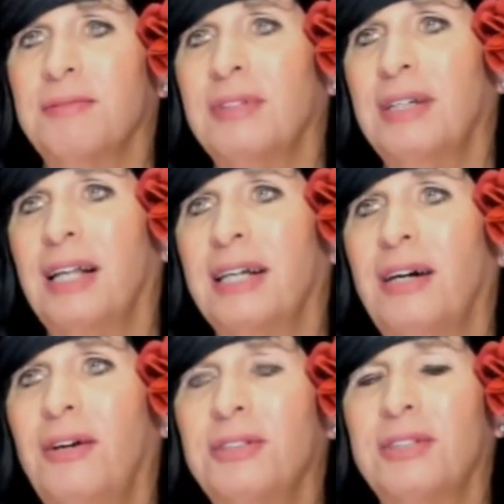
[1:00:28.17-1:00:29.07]
Like I
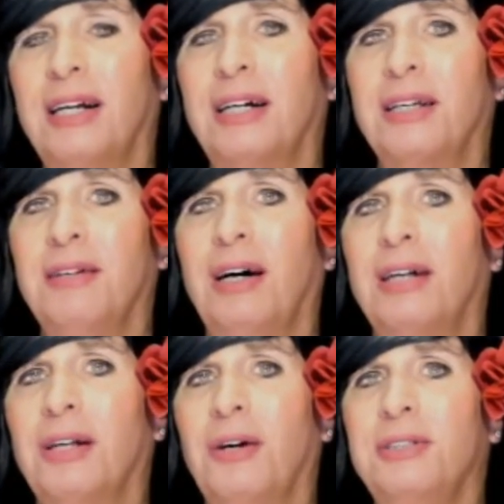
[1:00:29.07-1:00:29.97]
always said,
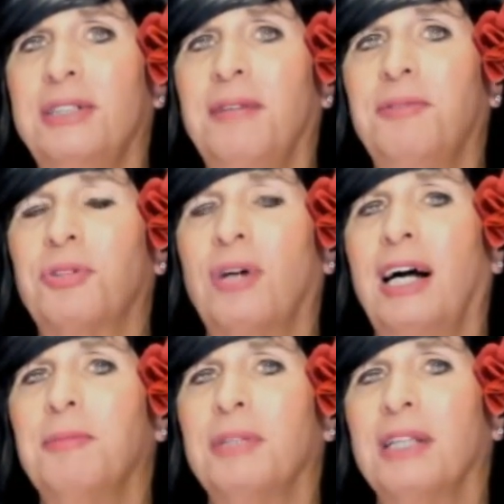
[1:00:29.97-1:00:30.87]
I'll always give
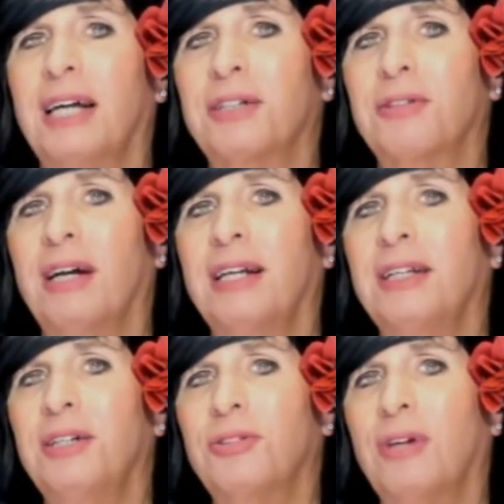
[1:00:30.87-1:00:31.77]
Tribe a lot of
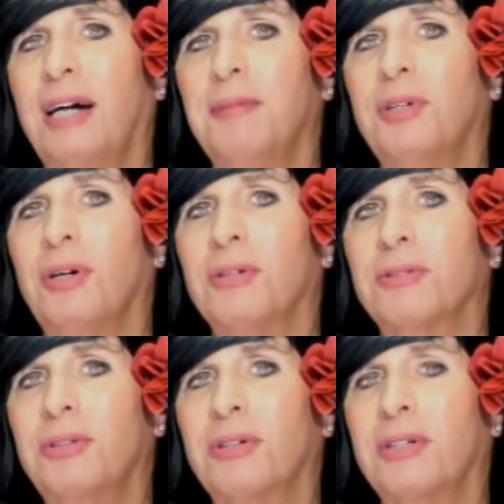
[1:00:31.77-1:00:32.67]
credit. A Tribe called
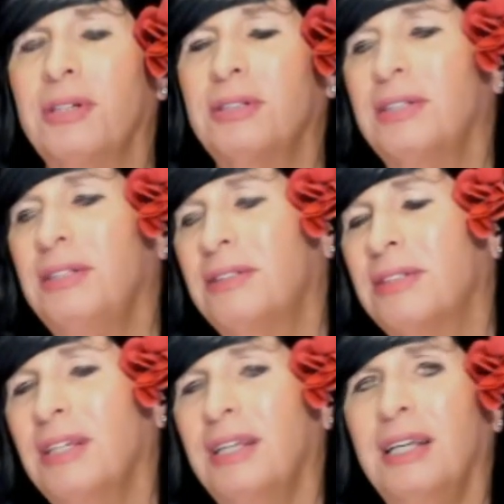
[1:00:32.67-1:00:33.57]
Cookies.
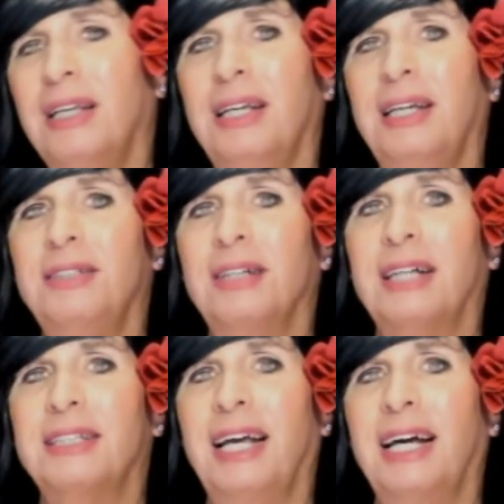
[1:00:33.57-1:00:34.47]
He's
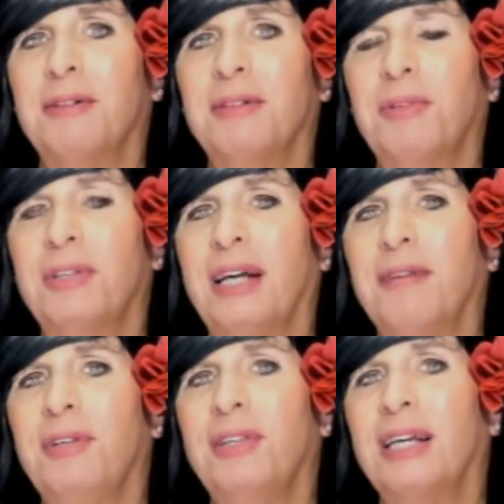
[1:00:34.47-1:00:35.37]
not down with
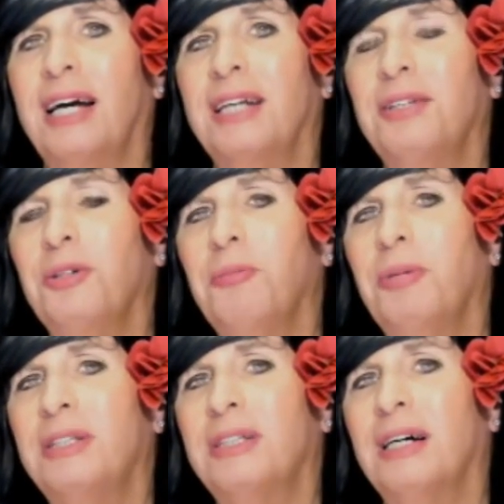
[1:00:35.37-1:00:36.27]
everything I do,
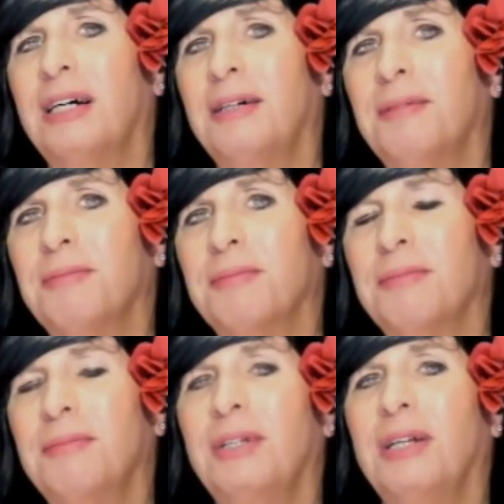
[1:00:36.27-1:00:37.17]
but
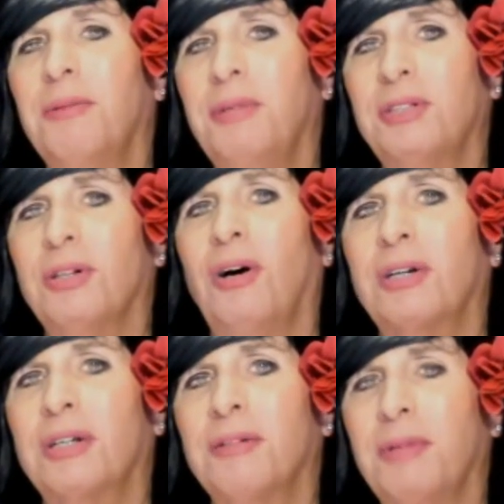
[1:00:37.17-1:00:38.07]
you know, we
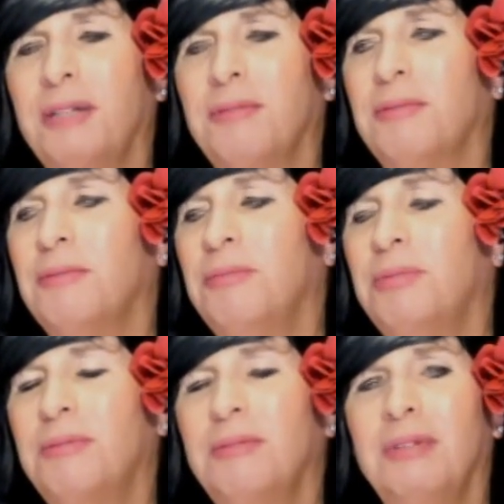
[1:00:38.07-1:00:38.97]
talk and we,
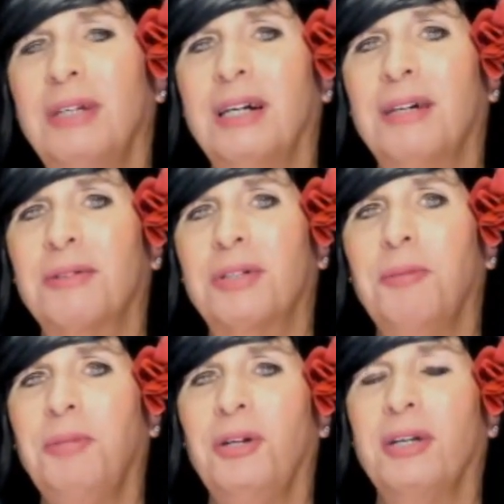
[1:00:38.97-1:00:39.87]
you know,
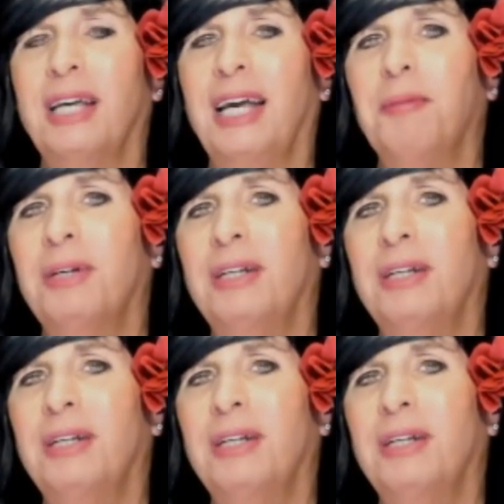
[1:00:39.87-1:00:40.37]
communicate.